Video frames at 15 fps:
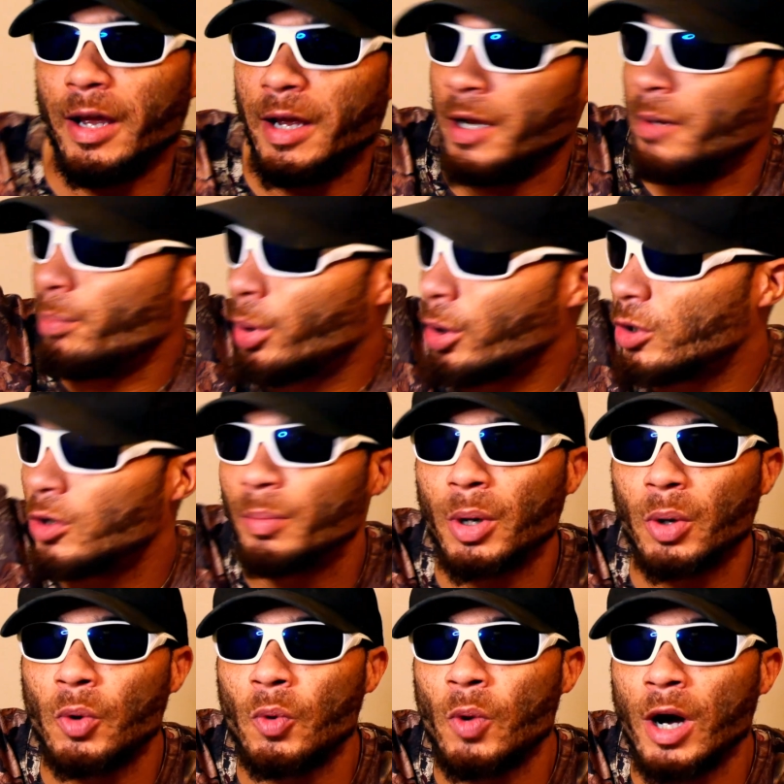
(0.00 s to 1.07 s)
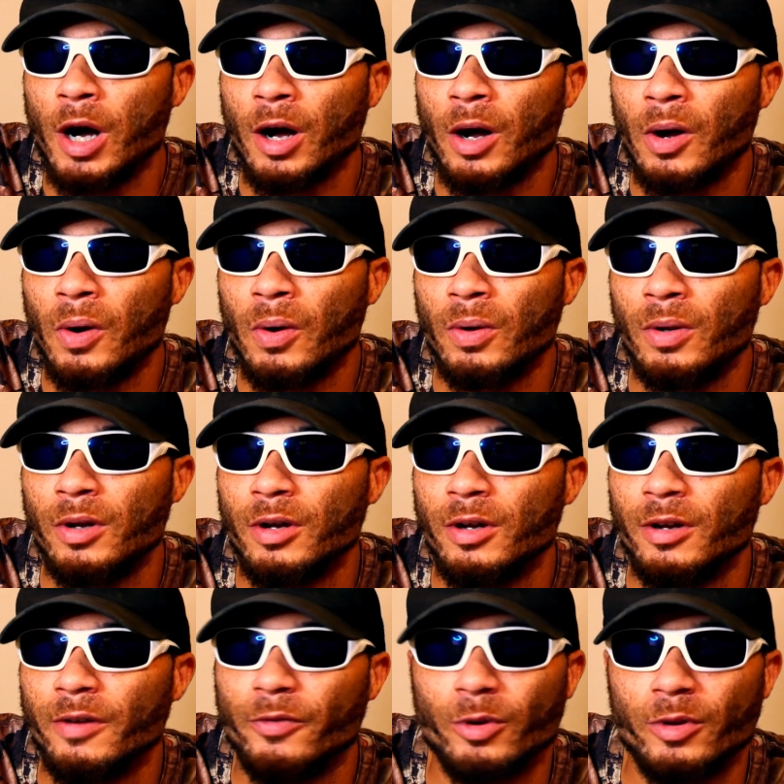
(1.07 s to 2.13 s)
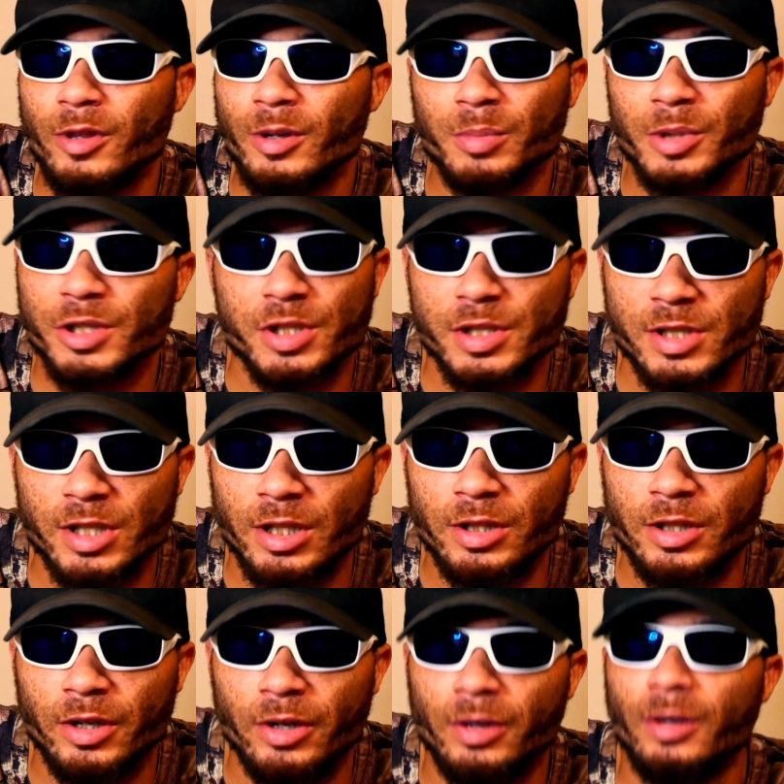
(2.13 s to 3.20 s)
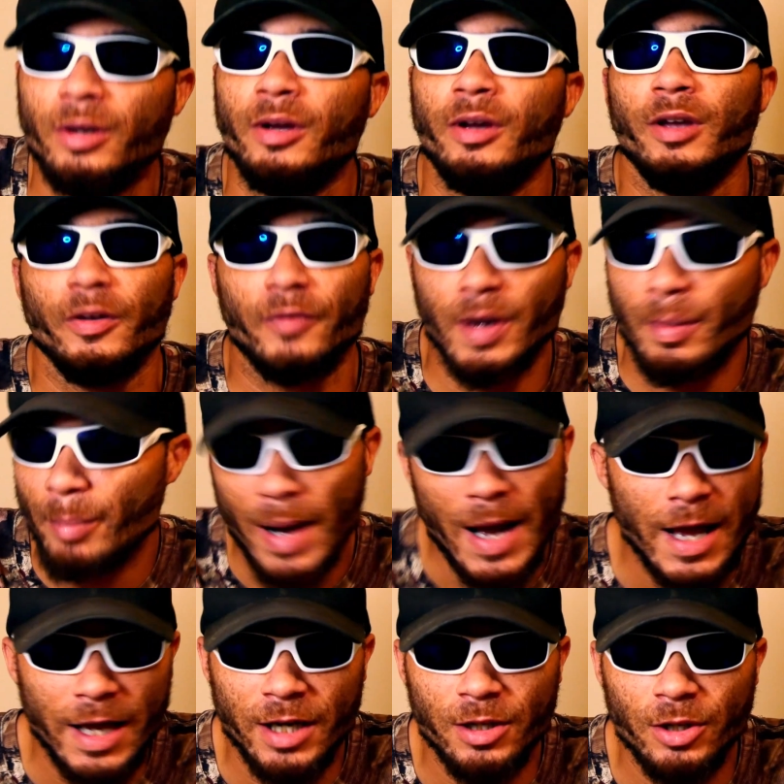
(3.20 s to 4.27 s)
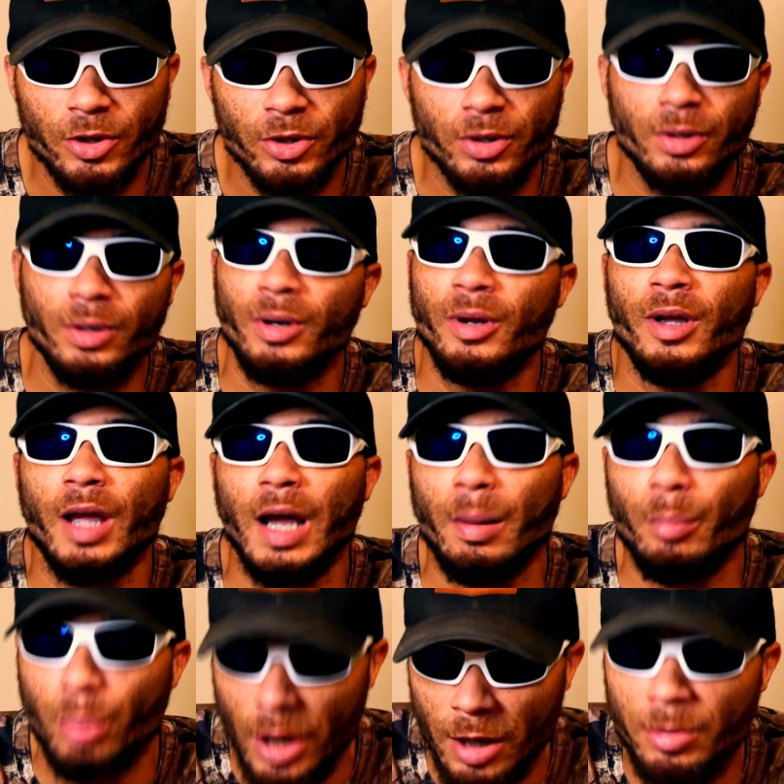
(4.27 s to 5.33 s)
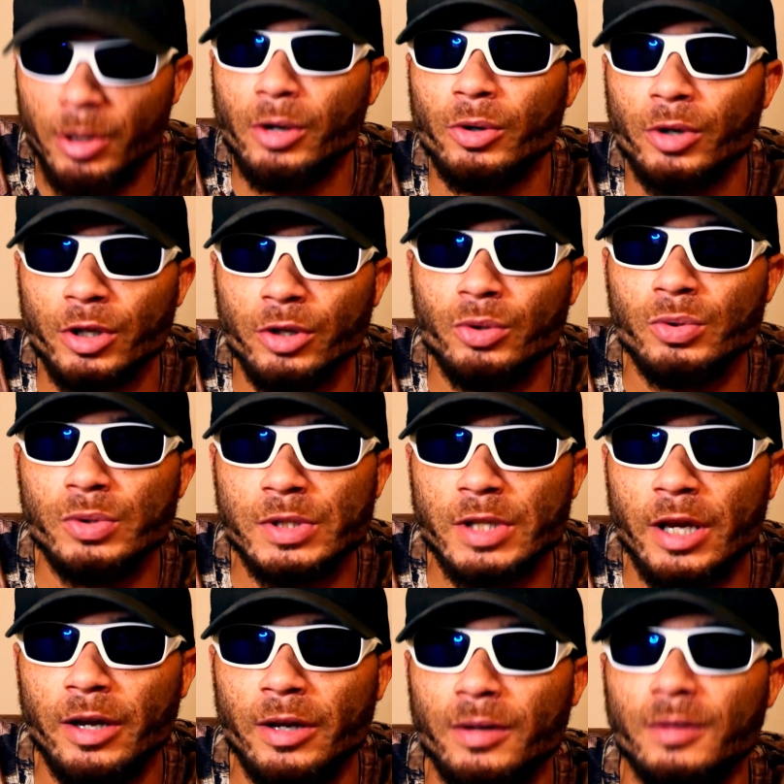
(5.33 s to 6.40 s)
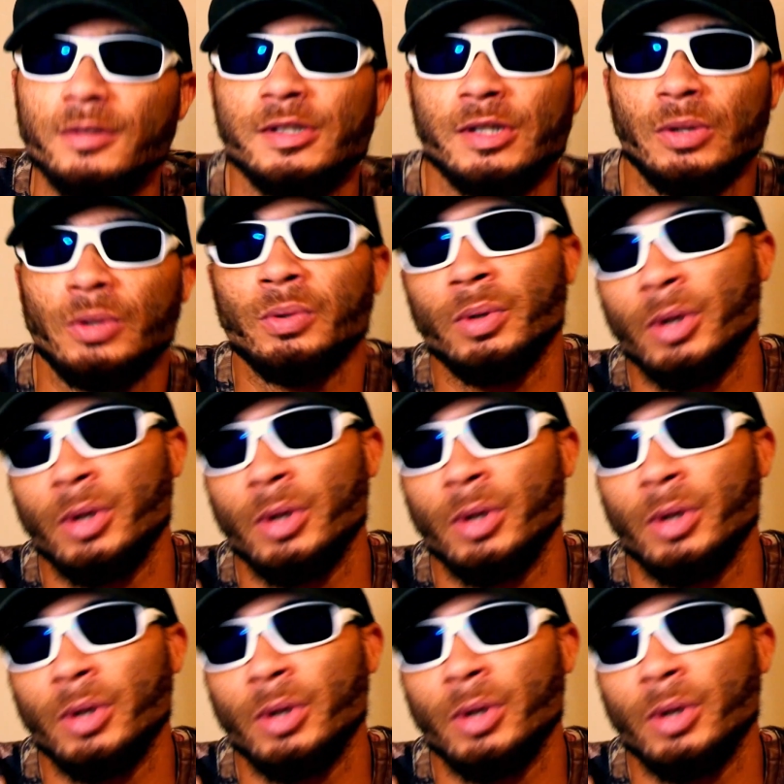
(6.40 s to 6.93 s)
and putting them on the wall for them to just sit there. If I'm buying a lure, I'm probably going to use that. So